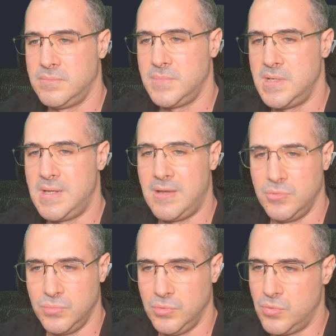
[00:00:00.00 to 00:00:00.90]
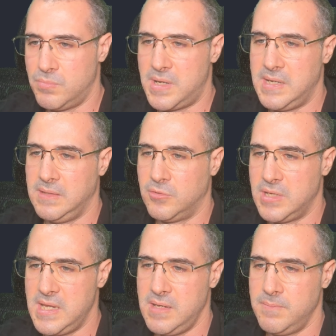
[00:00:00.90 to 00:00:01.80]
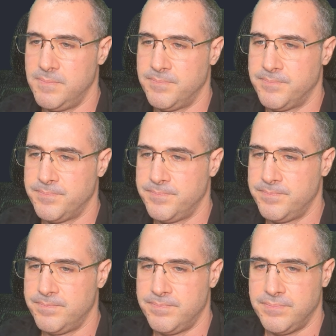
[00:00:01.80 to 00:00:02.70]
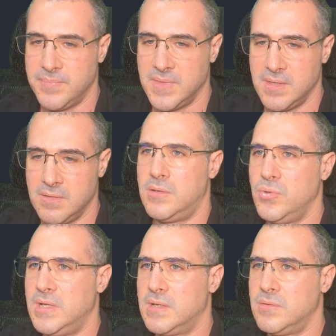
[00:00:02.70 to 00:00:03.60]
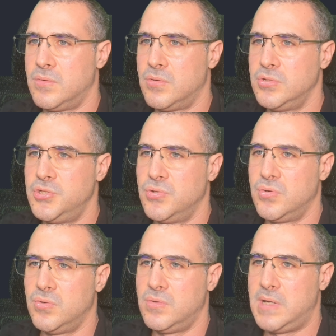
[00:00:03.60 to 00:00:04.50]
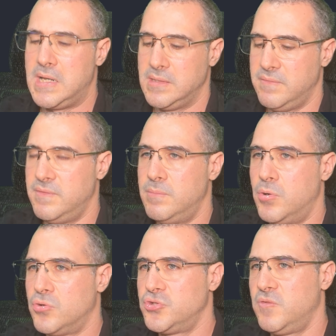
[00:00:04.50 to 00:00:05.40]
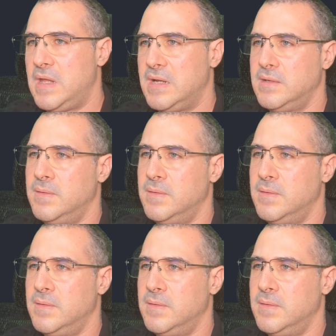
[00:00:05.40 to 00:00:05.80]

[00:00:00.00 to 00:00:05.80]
and now it will compile. Okay, we can also add the verbose flag.